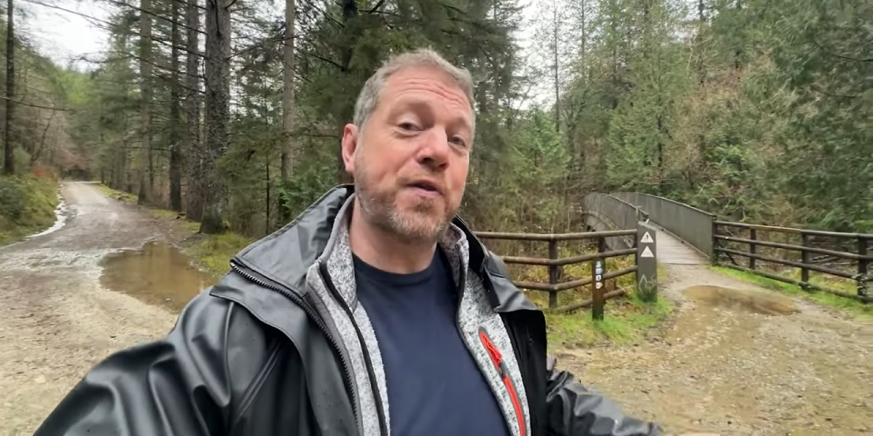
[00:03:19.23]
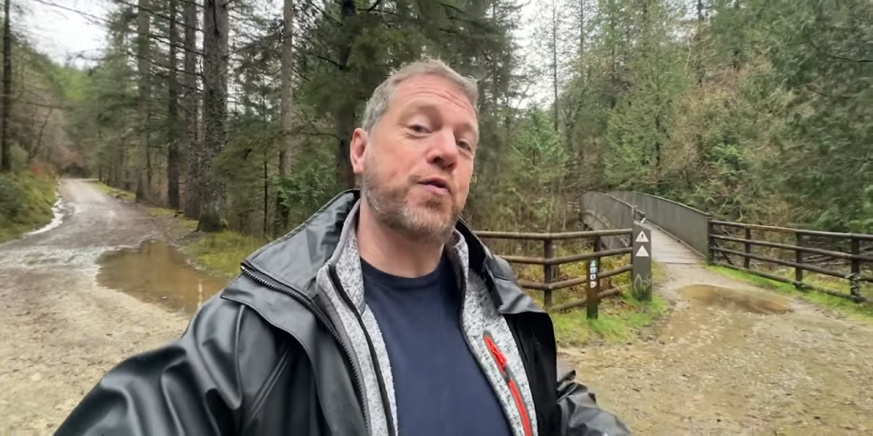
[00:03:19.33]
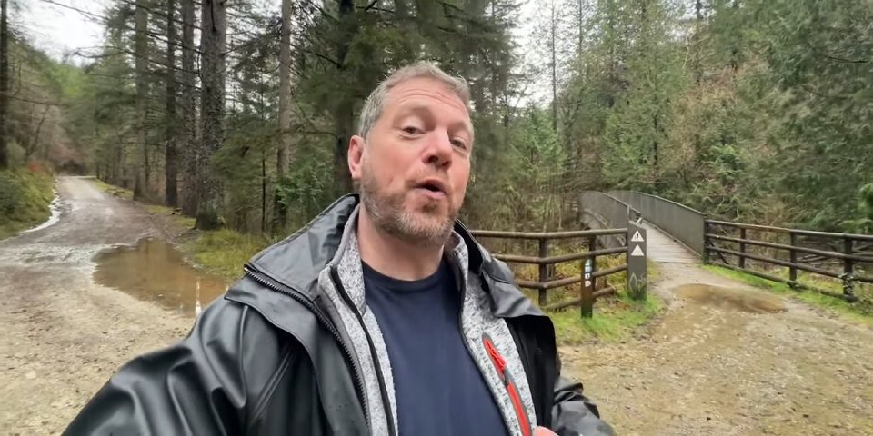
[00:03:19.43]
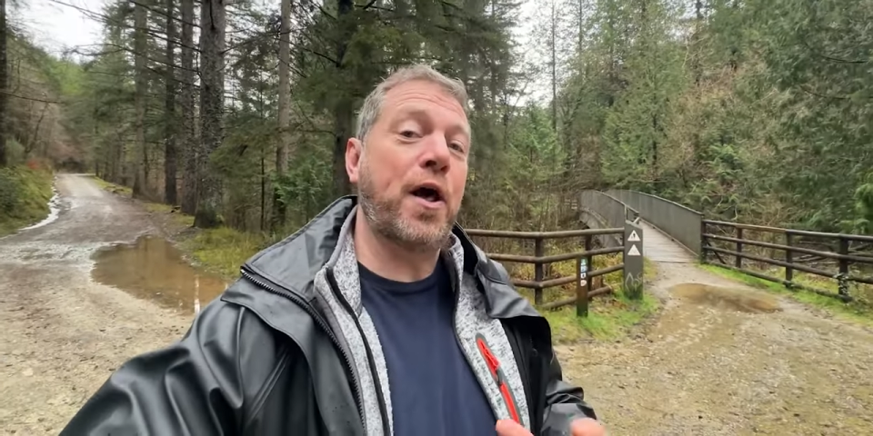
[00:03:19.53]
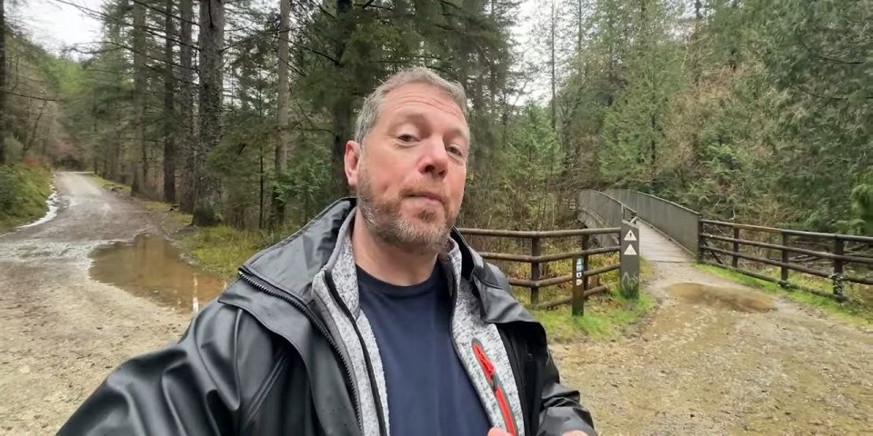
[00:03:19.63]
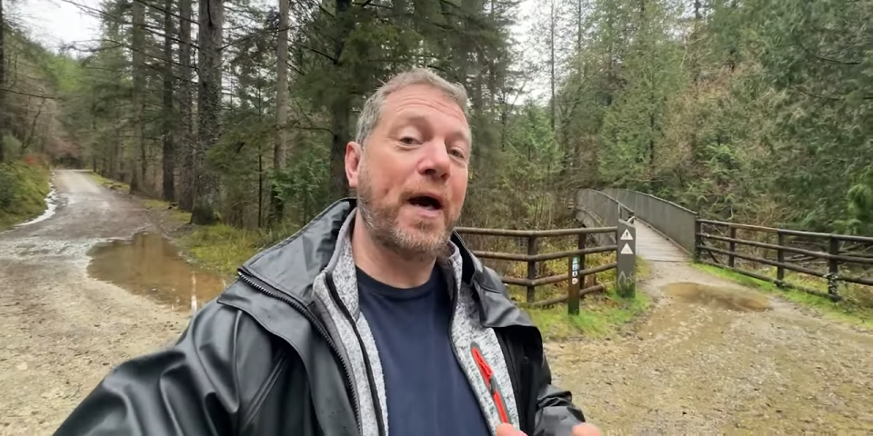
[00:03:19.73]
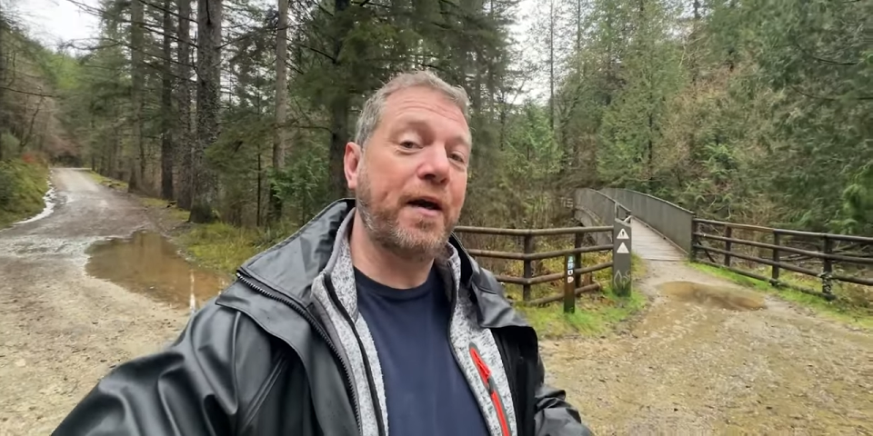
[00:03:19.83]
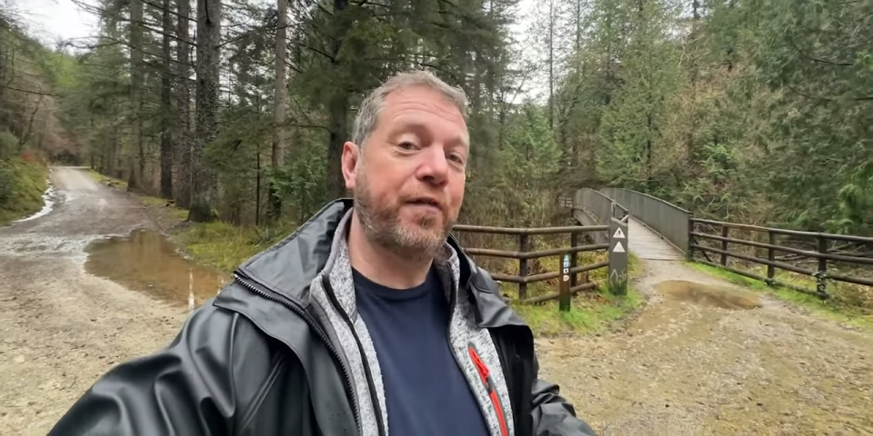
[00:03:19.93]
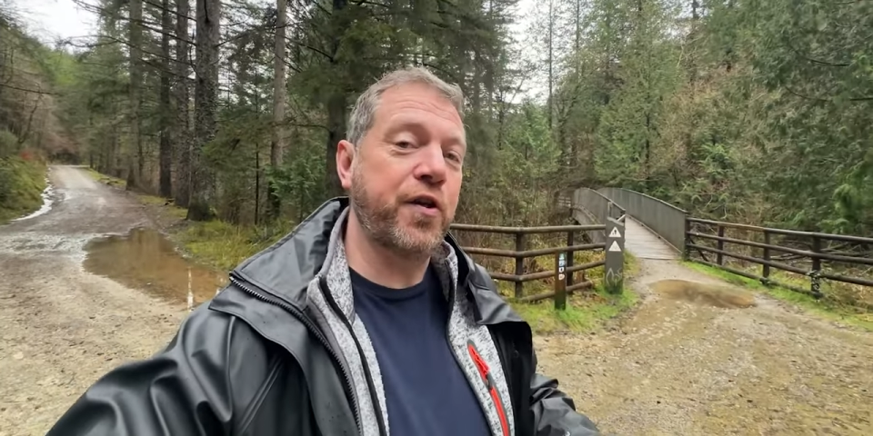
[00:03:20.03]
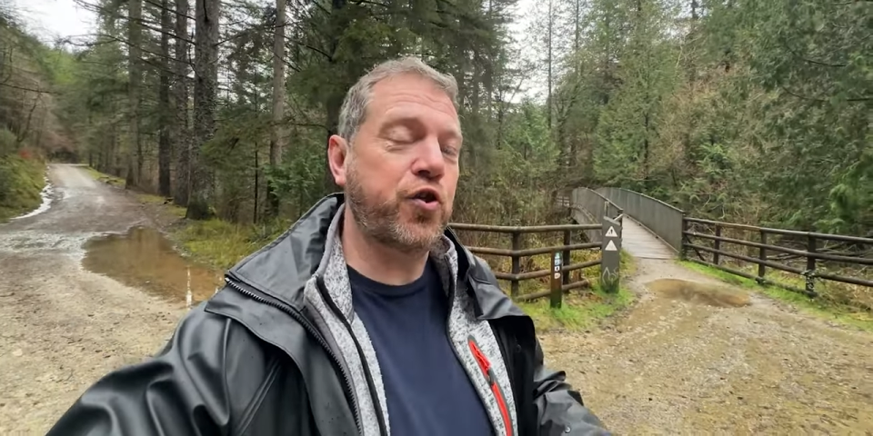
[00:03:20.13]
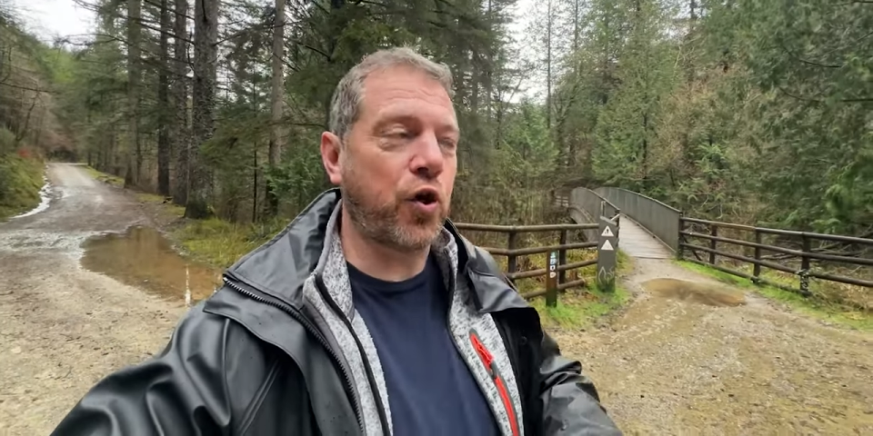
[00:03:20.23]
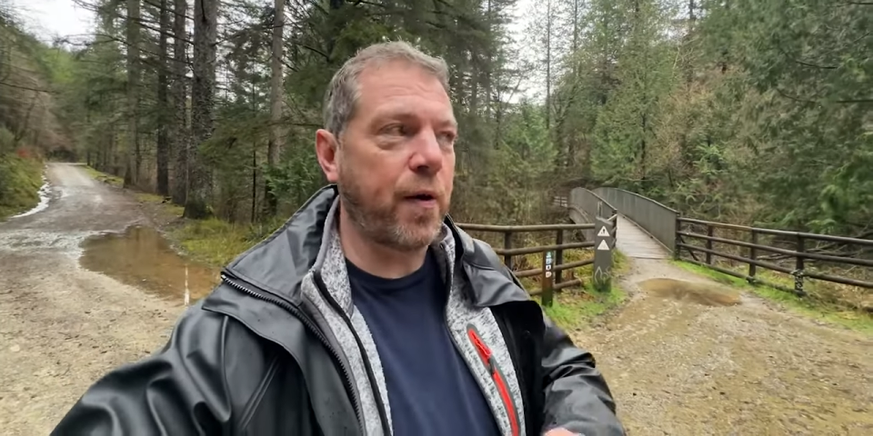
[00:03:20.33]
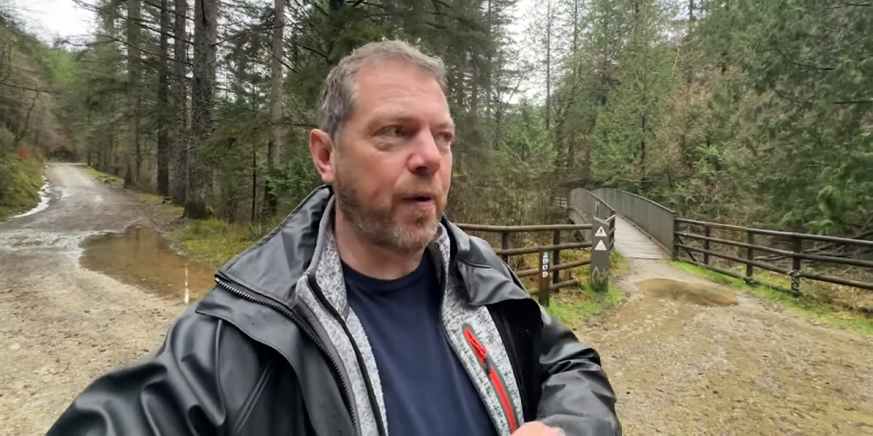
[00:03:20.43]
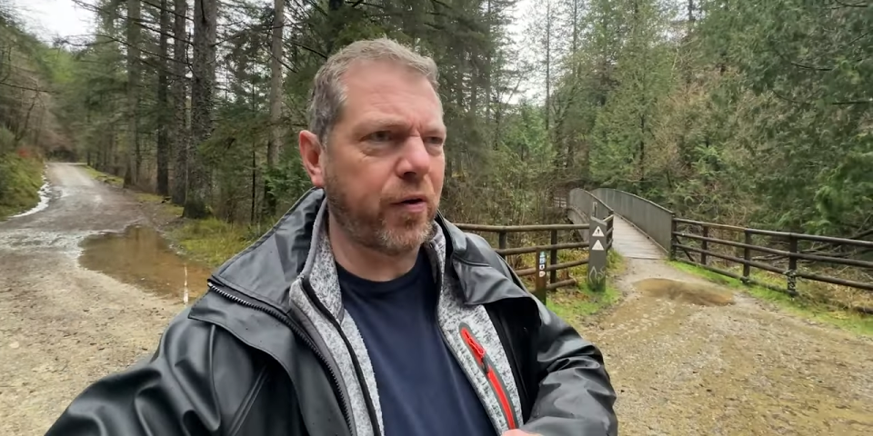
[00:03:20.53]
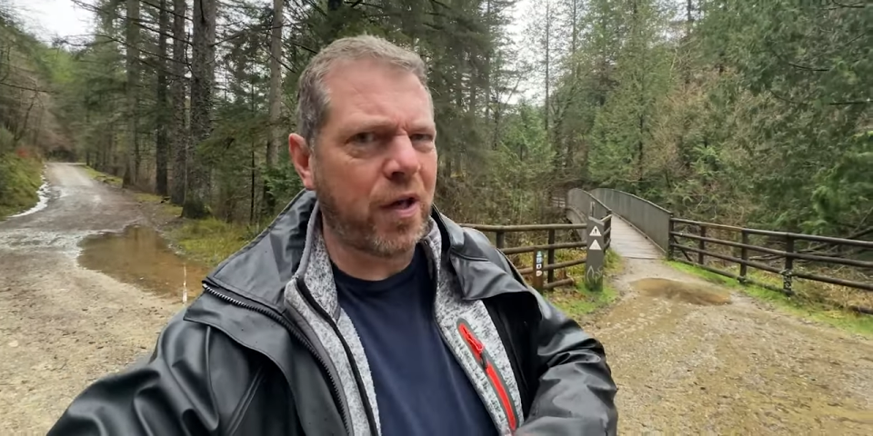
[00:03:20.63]
is what I paid for this
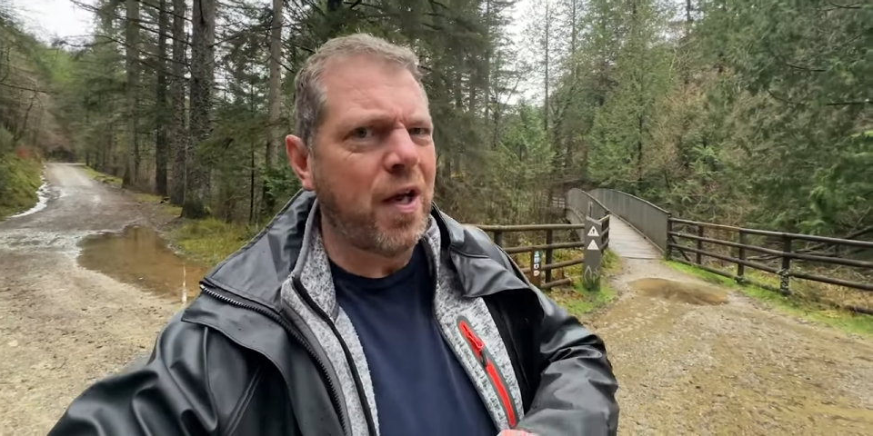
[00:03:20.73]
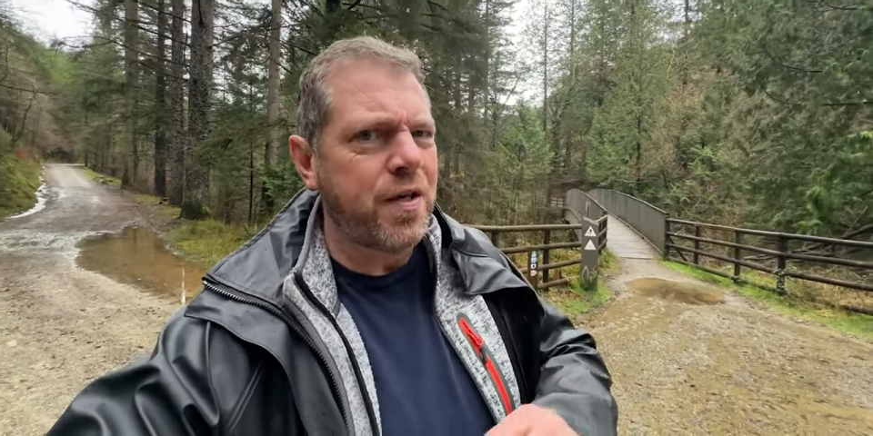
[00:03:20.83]
tripod.